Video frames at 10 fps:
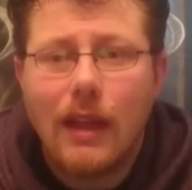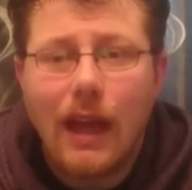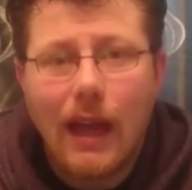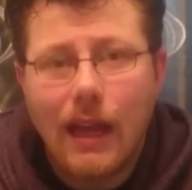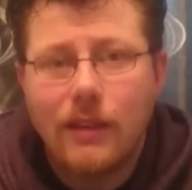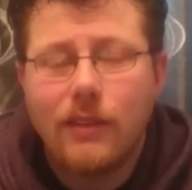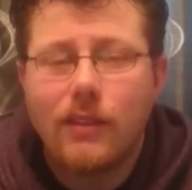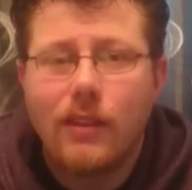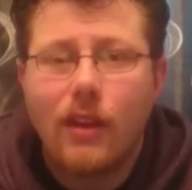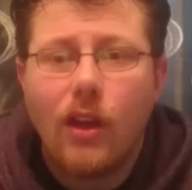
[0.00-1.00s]
And
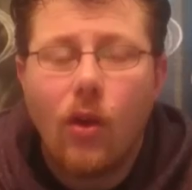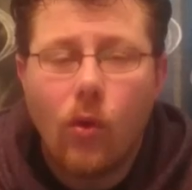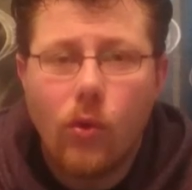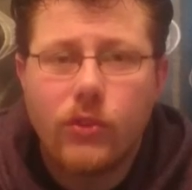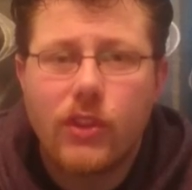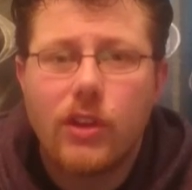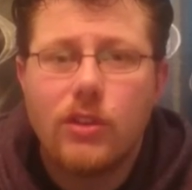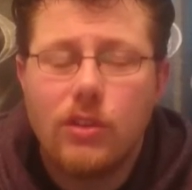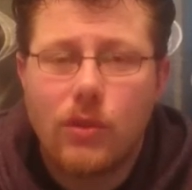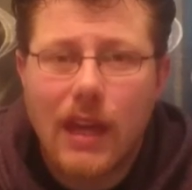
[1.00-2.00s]
also,
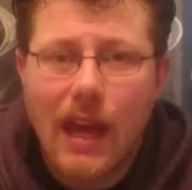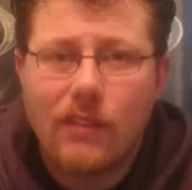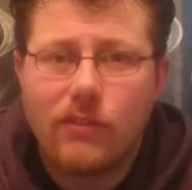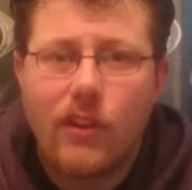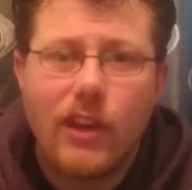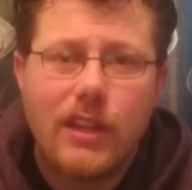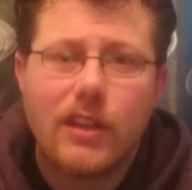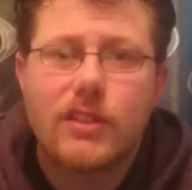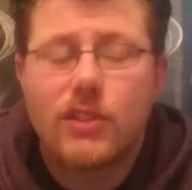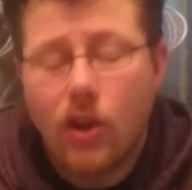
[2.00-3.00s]
you can find
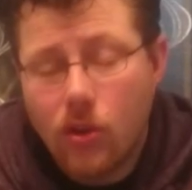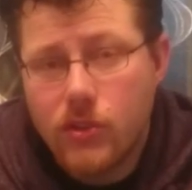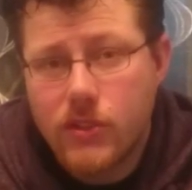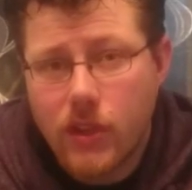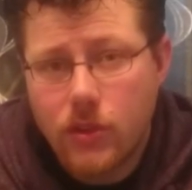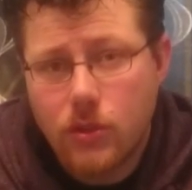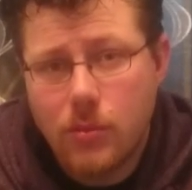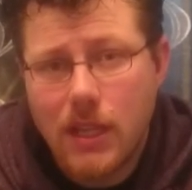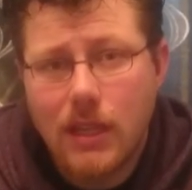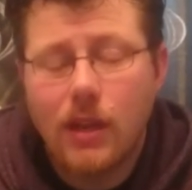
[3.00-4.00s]
us on social
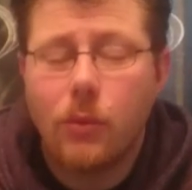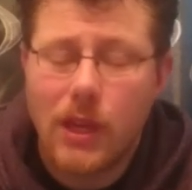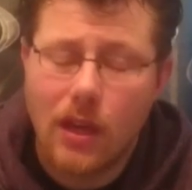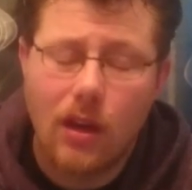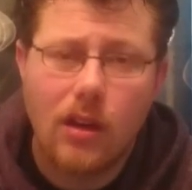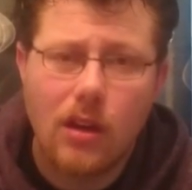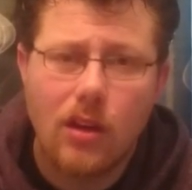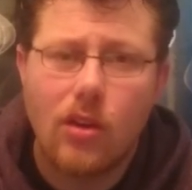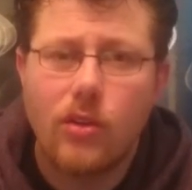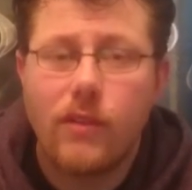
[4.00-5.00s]
media. We are
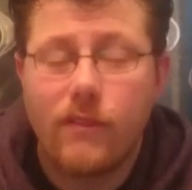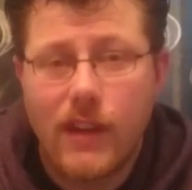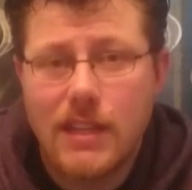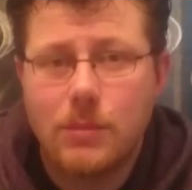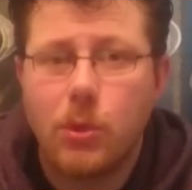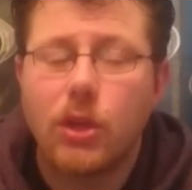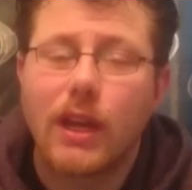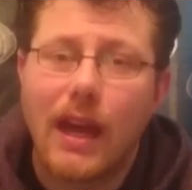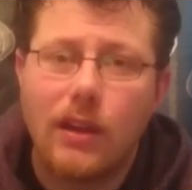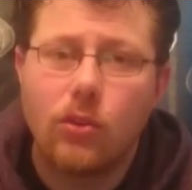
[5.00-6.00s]
on Facebook
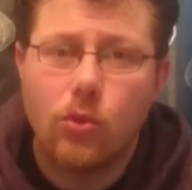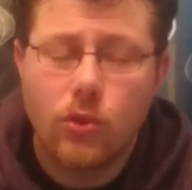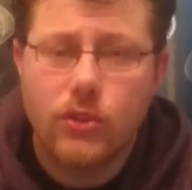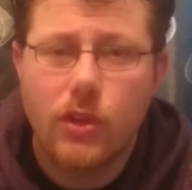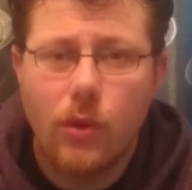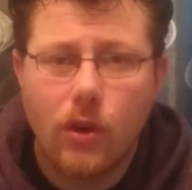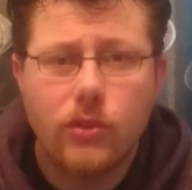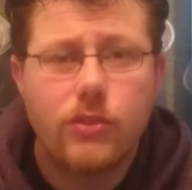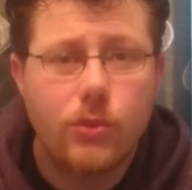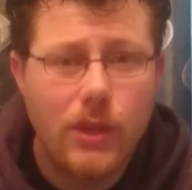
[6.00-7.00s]
and also on
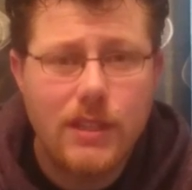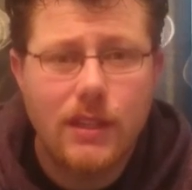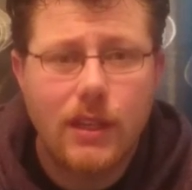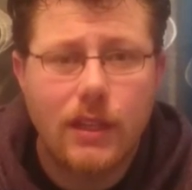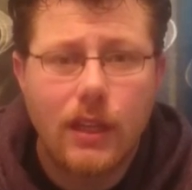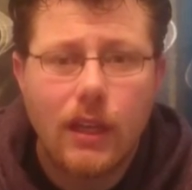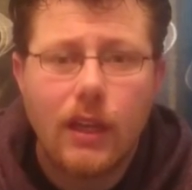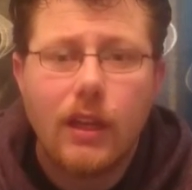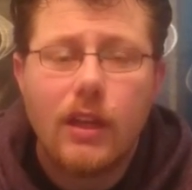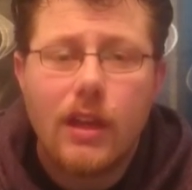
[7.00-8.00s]
Twitter.
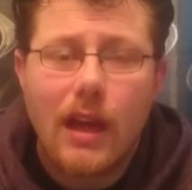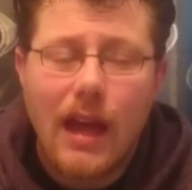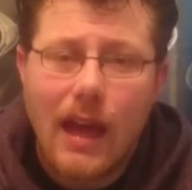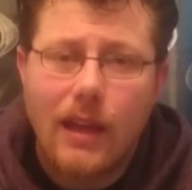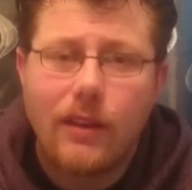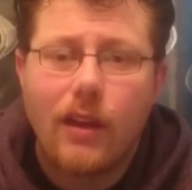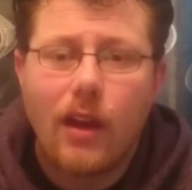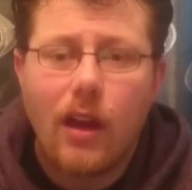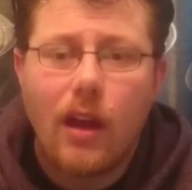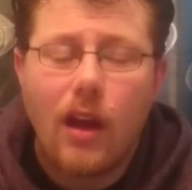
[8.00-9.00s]
And
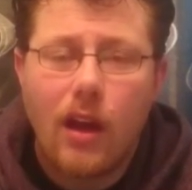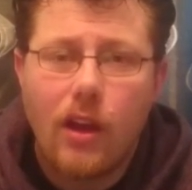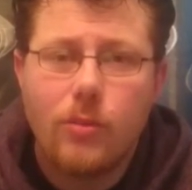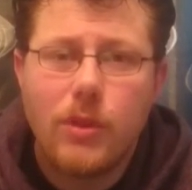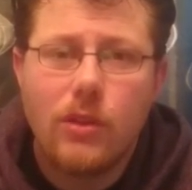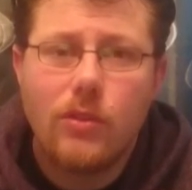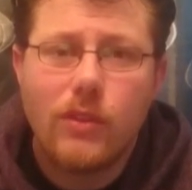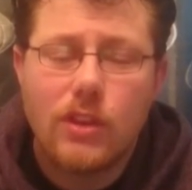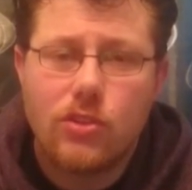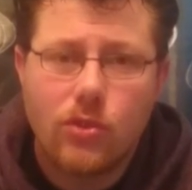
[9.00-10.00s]
I hope you've
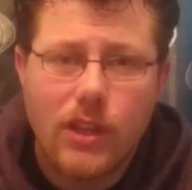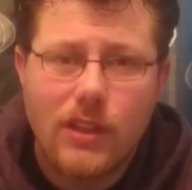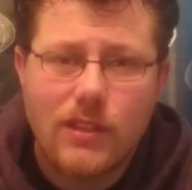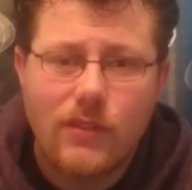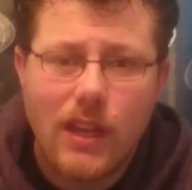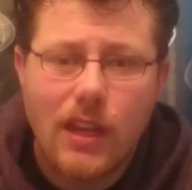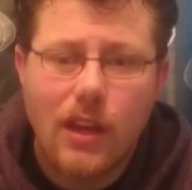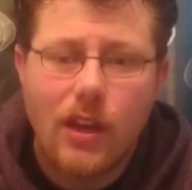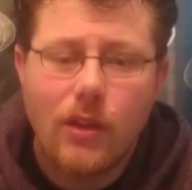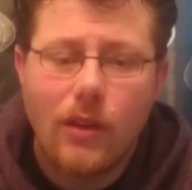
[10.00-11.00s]
enjoyed this
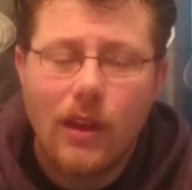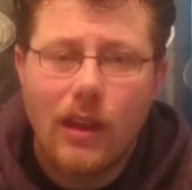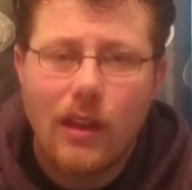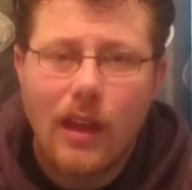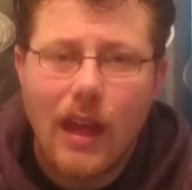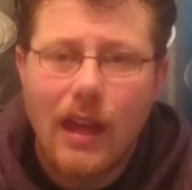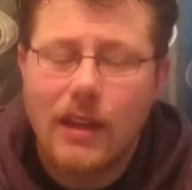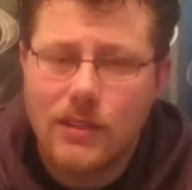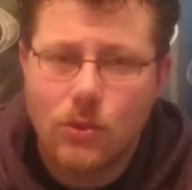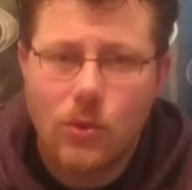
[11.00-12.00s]
video. And
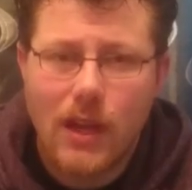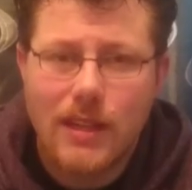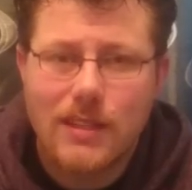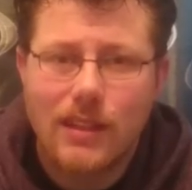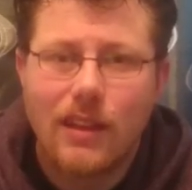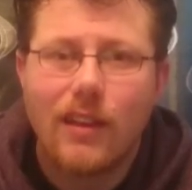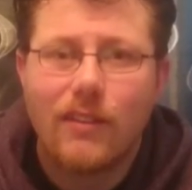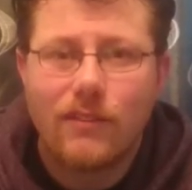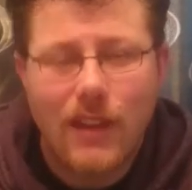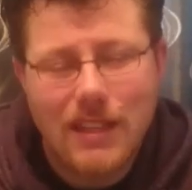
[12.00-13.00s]
as always,
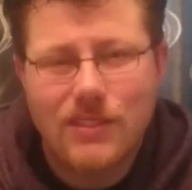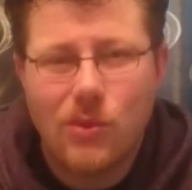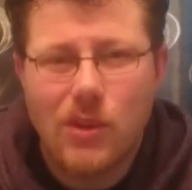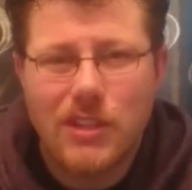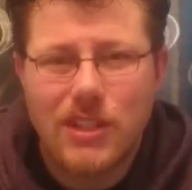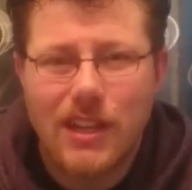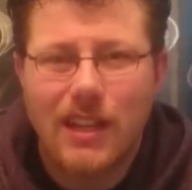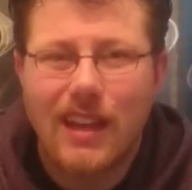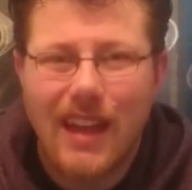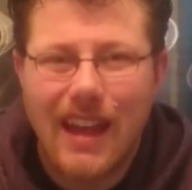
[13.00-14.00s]
thanks for watching
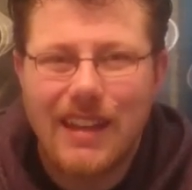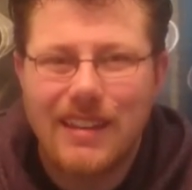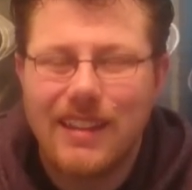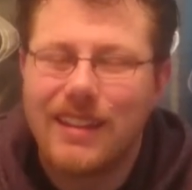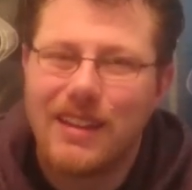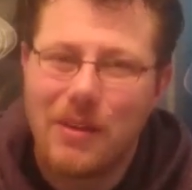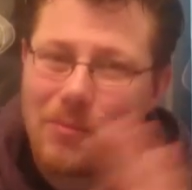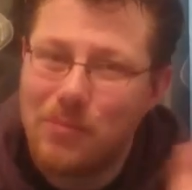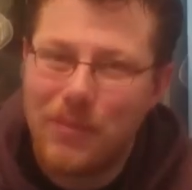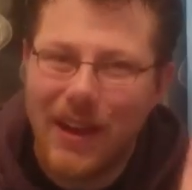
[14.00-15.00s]
and
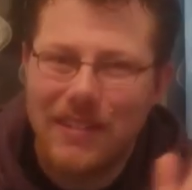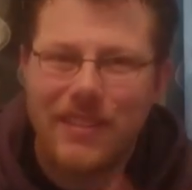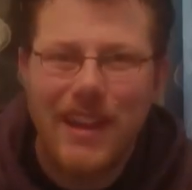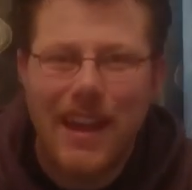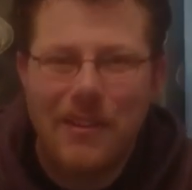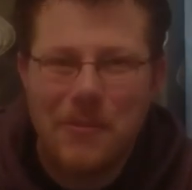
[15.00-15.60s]
bye for now.